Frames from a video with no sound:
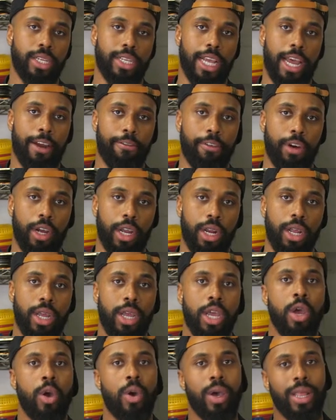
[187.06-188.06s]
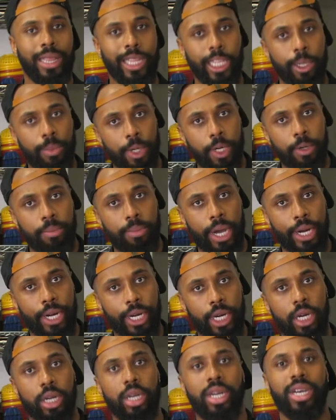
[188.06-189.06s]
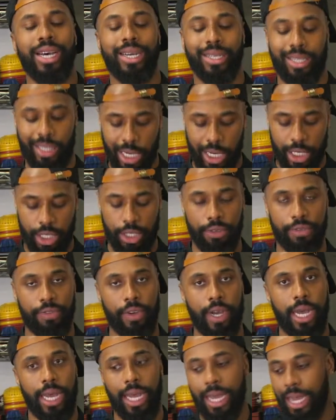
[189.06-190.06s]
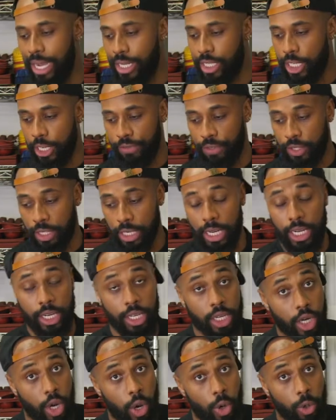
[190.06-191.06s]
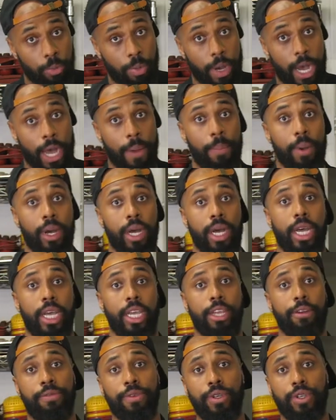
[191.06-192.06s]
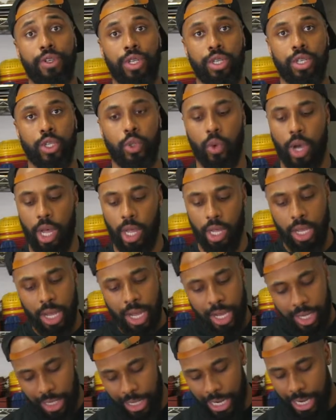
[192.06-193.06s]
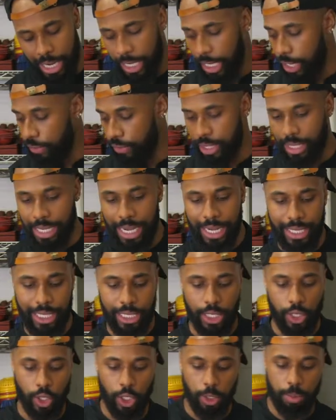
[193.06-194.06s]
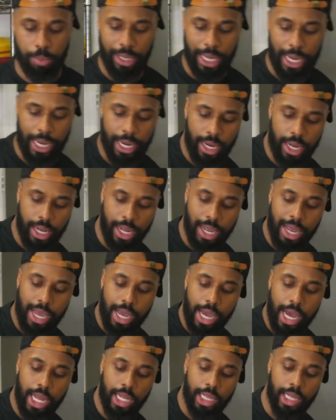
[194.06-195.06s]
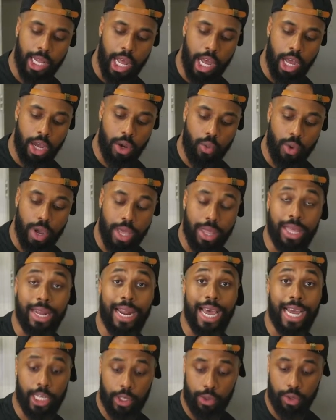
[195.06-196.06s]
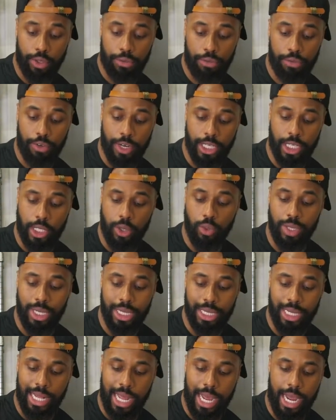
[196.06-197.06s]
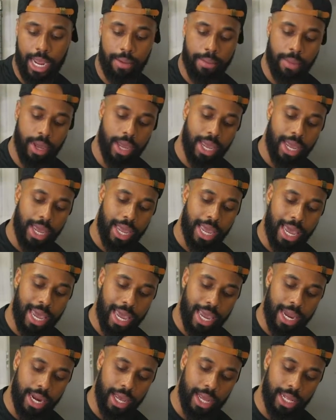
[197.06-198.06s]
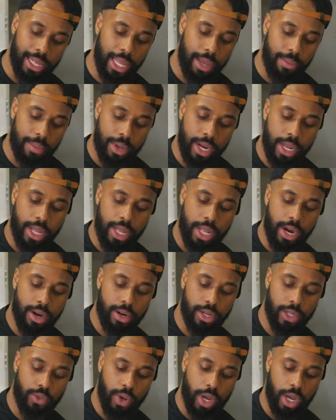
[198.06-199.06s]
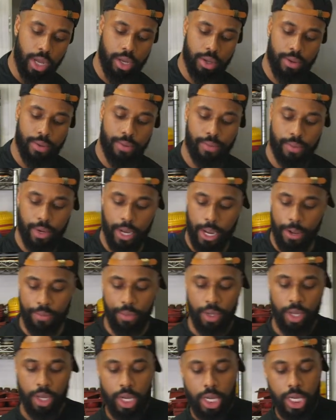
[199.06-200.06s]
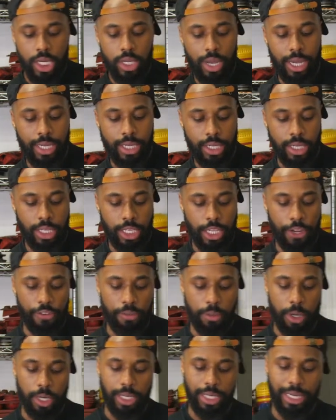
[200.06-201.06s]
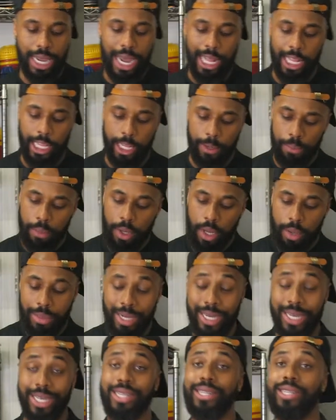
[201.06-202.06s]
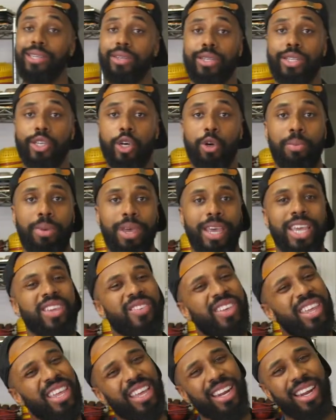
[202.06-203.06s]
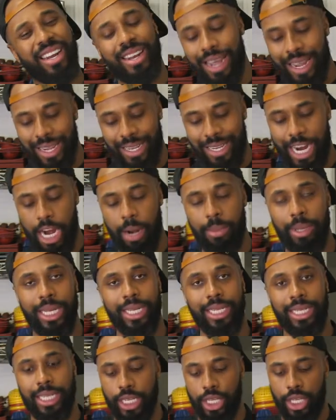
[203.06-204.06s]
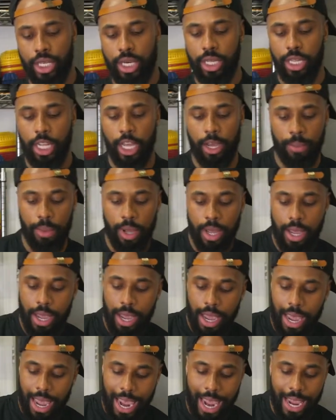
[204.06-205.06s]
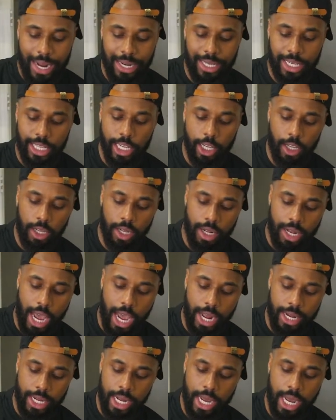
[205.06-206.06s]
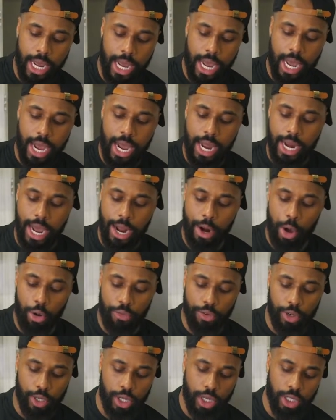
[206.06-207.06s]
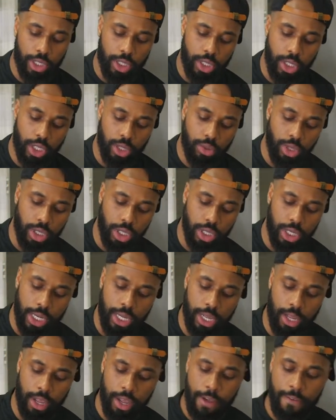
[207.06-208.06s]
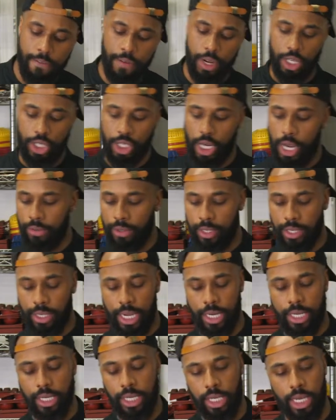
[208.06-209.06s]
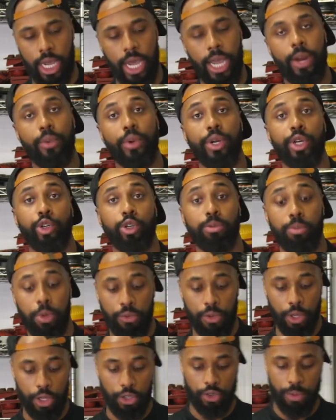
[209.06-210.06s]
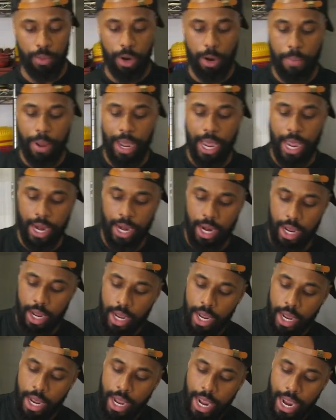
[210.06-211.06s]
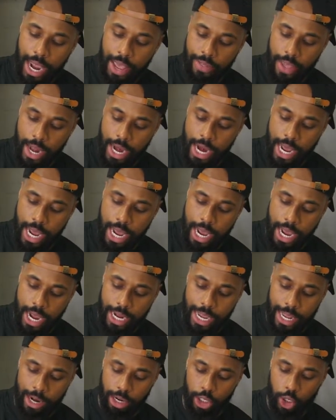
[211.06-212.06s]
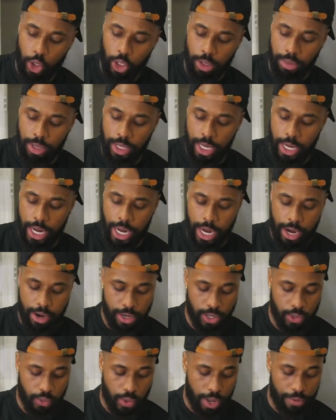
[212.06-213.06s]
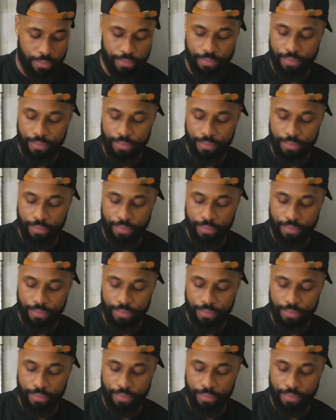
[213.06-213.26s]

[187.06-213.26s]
saffron, a little bit of butter, a touch of that Cold Pop infusion as well to kind of give us that citrus blend, along with an actual fresh squeezed lime and lemon in there as well. Okay? So as you can see from our scallop, because they're so big, you can get a nice caramelization on them and still not overcook those. So we're just gonna finish off the second side. We're gonna remove those from our pan and then get our shrimps in here as well.